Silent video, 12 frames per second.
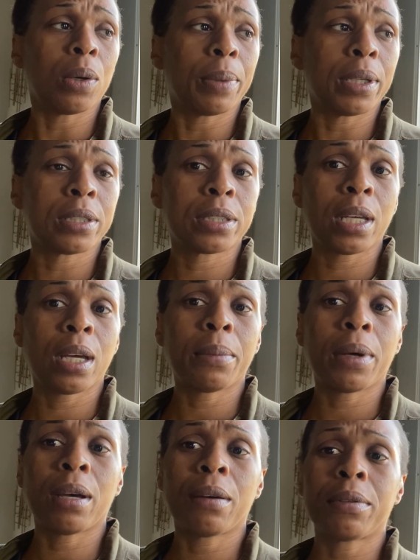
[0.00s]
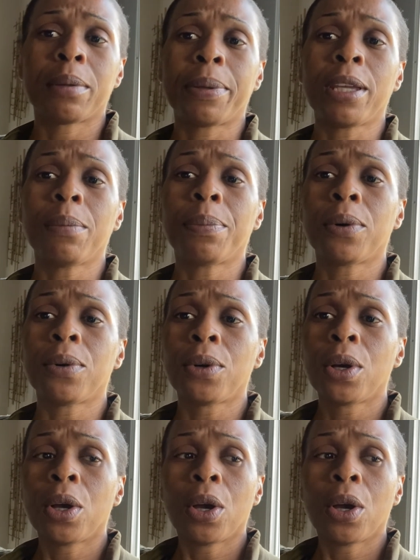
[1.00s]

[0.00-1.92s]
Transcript: but some of the people